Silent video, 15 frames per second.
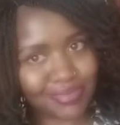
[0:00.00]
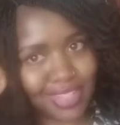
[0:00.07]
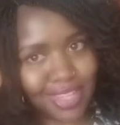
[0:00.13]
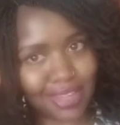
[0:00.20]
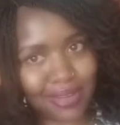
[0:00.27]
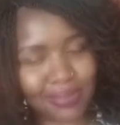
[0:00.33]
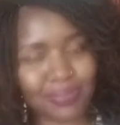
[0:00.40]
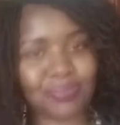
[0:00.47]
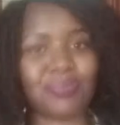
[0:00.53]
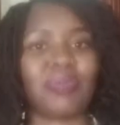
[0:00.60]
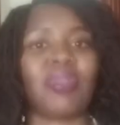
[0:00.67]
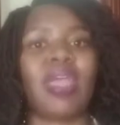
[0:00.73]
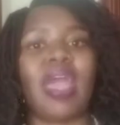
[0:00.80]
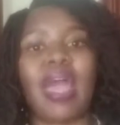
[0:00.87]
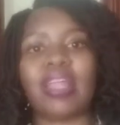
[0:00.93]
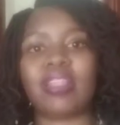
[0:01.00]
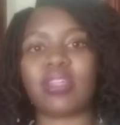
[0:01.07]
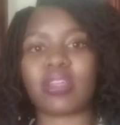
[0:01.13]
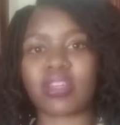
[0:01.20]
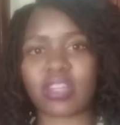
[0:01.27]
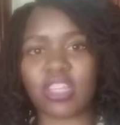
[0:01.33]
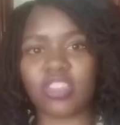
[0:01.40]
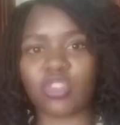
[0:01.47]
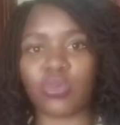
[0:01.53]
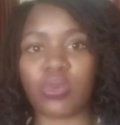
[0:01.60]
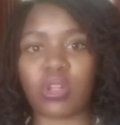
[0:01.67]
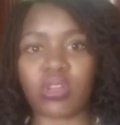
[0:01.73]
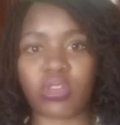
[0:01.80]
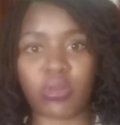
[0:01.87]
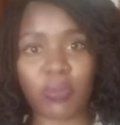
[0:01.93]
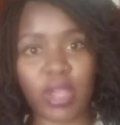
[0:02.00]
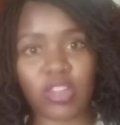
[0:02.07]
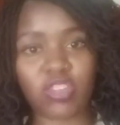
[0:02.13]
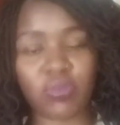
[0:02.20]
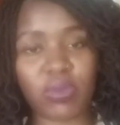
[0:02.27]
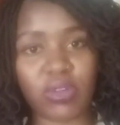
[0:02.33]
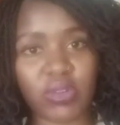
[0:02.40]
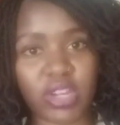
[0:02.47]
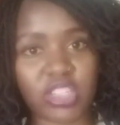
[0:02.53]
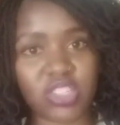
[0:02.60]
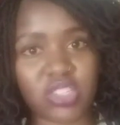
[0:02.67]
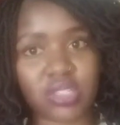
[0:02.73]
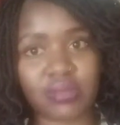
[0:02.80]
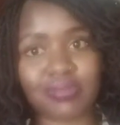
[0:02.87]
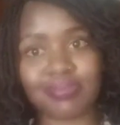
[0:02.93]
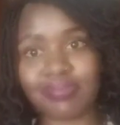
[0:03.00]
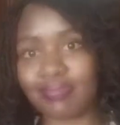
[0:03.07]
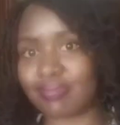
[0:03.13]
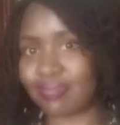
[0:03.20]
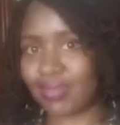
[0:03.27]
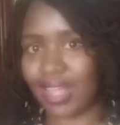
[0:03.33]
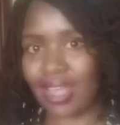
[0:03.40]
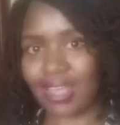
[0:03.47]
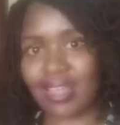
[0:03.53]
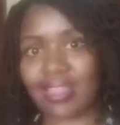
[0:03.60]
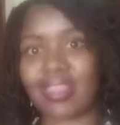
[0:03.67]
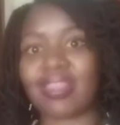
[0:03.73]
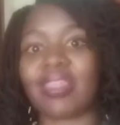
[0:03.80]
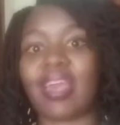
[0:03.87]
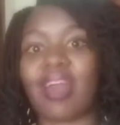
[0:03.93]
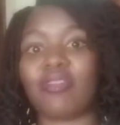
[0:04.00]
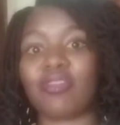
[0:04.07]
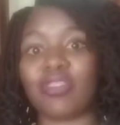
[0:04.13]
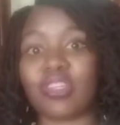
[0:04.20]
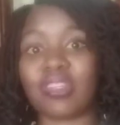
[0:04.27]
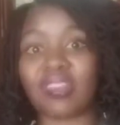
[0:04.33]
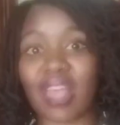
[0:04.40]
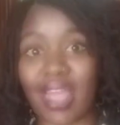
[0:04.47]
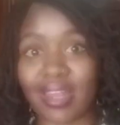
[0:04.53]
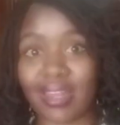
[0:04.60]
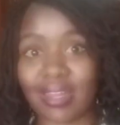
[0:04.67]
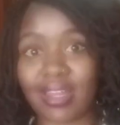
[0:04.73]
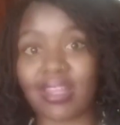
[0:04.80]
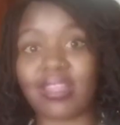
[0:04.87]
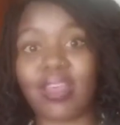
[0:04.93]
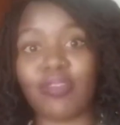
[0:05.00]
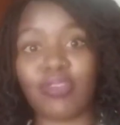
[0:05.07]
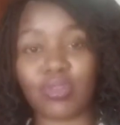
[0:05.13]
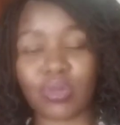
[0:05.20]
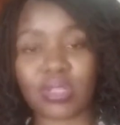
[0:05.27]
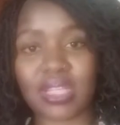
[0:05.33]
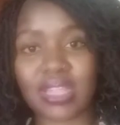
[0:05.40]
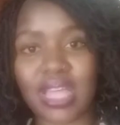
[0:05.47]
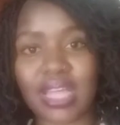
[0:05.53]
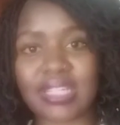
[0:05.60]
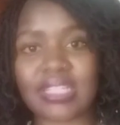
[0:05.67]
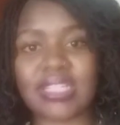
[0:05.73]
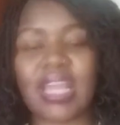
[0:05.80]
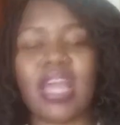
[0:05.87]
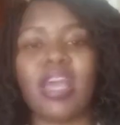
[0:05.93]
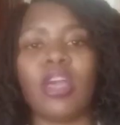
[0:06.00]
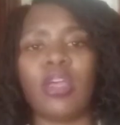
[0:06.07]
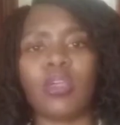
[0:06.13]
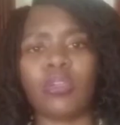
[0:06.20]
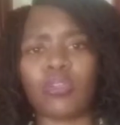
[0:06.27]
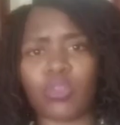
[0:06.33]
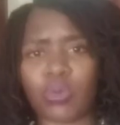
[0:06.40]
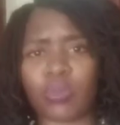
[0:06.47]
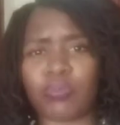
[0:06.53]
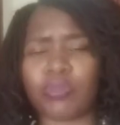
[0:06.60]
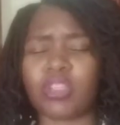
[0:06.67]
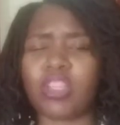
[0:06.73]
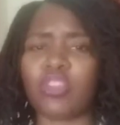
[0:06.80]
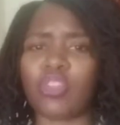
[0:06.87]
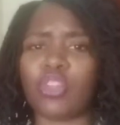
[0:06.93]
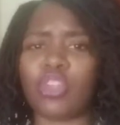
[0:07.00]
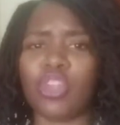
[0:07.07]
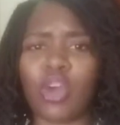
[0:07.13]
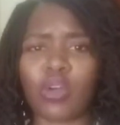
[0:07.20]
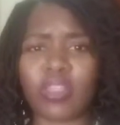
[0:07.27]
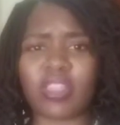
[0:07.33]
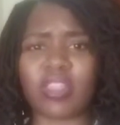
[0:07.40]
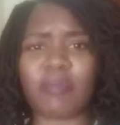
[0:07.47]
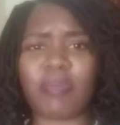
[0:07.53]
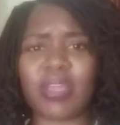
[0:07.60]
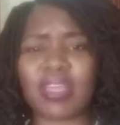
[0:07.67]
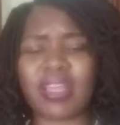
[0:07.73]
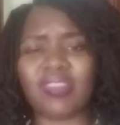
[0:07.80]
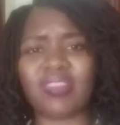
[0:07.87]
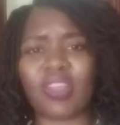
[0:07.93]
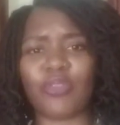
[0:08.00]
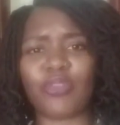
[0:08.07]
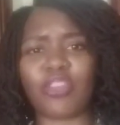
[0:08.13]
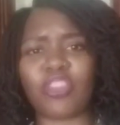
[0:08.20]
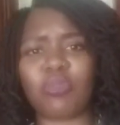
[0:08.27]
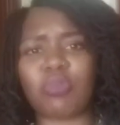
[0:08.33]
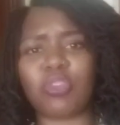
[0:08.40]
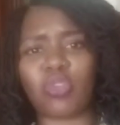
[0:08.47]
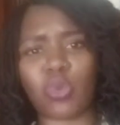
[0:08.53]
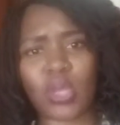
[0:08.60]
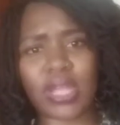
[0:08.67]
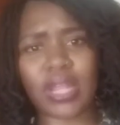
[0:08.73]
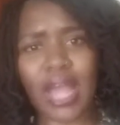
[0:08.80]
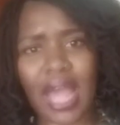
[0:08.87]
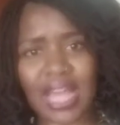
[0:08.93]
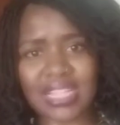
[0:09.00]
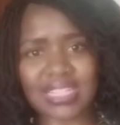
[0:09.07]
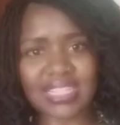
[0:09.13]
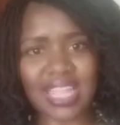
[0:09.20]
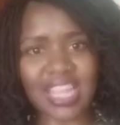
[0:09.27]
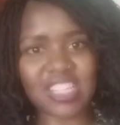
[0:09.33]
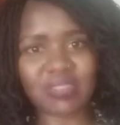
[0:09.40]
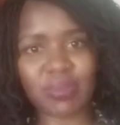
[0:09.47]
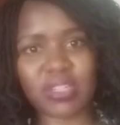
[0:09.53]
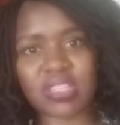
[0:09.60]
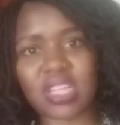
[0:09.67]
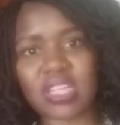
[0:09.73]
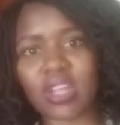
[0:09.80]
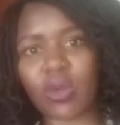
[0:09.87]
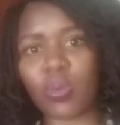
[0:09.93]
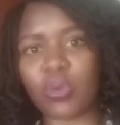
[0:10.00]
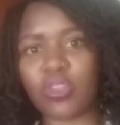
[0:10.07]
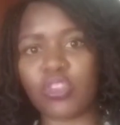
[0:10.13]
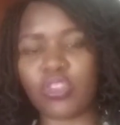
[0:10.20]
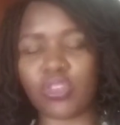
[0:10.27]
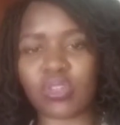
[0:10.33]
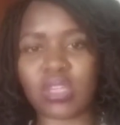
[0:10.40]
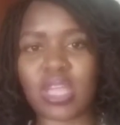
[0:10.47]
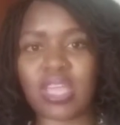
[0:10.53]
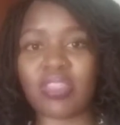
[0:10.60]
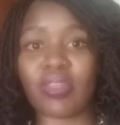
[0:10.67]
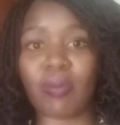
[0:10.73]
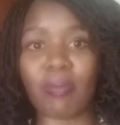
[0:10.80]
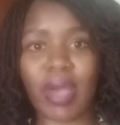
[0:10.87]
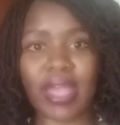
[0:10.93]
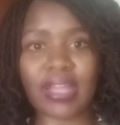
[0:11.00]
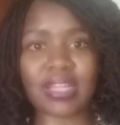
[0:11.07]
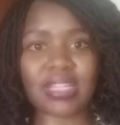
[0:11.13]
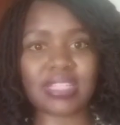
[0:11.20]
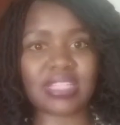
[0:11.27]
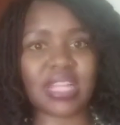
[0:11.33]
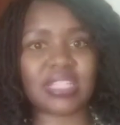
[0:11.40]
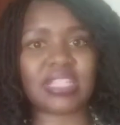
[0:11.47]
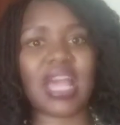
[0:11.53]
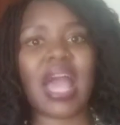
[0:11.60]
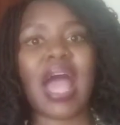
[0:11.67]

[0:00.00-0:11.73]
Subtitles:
here, and the rich will remain to be rich. They have decided and they have chosen that. So did you know that the biggest difference between a statement and a question in the mind is that